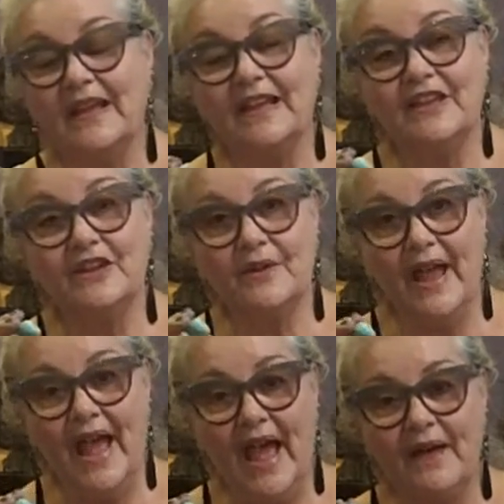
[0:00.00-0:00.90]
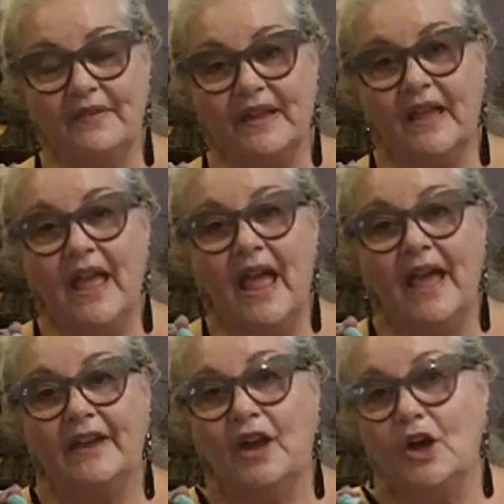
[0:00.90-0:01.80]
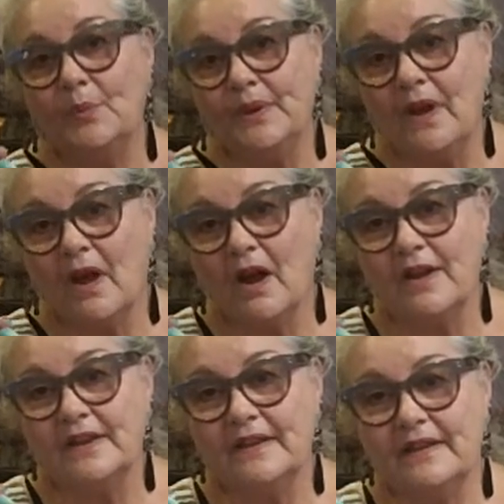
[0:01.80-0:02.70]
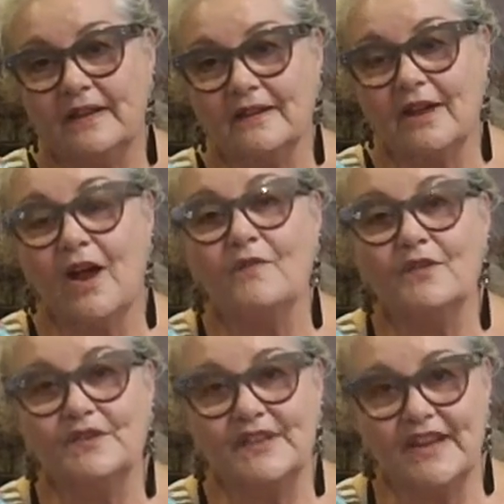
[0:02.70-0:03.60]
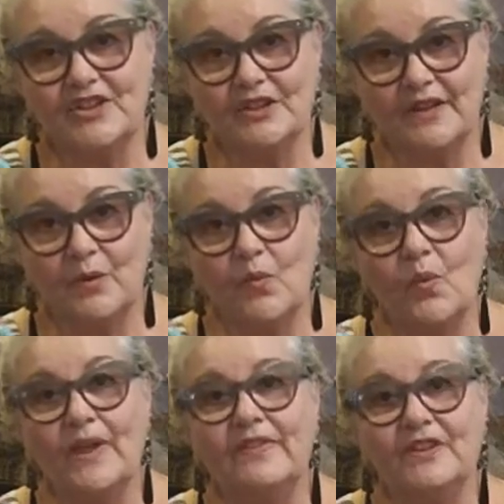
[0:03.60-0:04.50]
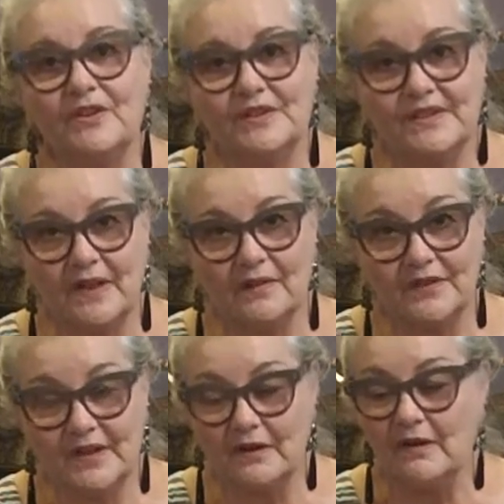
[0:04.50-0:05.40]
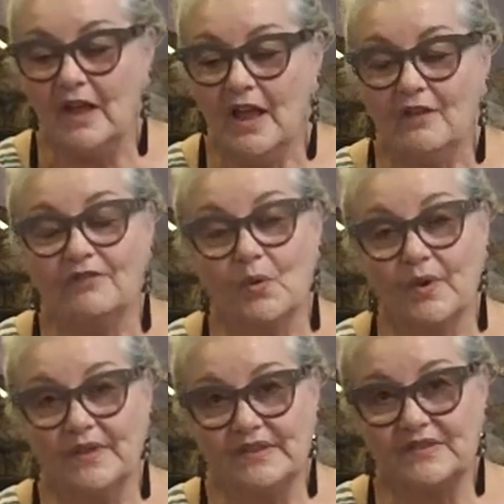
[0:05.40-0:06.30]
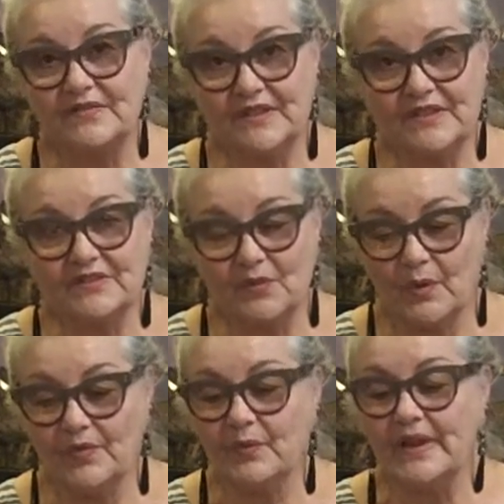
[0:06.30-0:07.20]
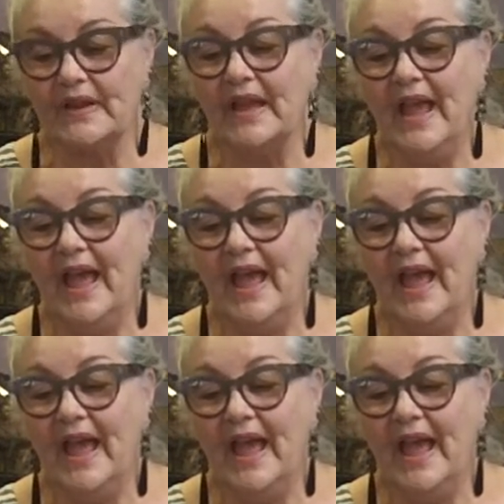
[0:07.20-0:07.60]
you're having an open-hearted conversation with yourself here for this fourth week.